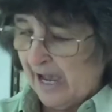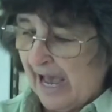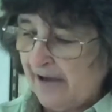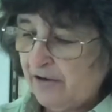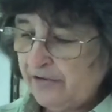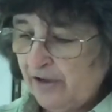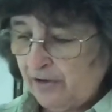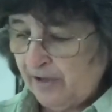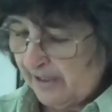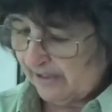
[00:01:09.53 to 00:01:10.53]
I don't
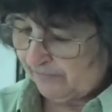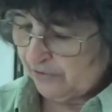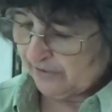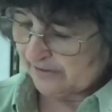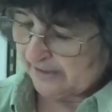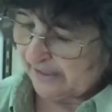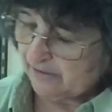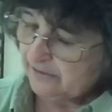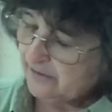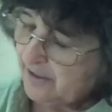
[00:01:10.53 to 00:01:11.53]
know if you can tell,
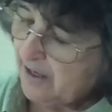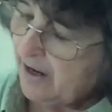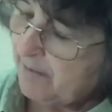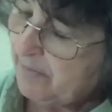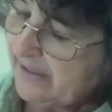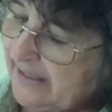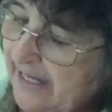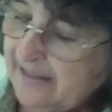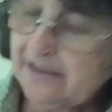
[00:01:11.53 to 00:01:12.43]
but it kind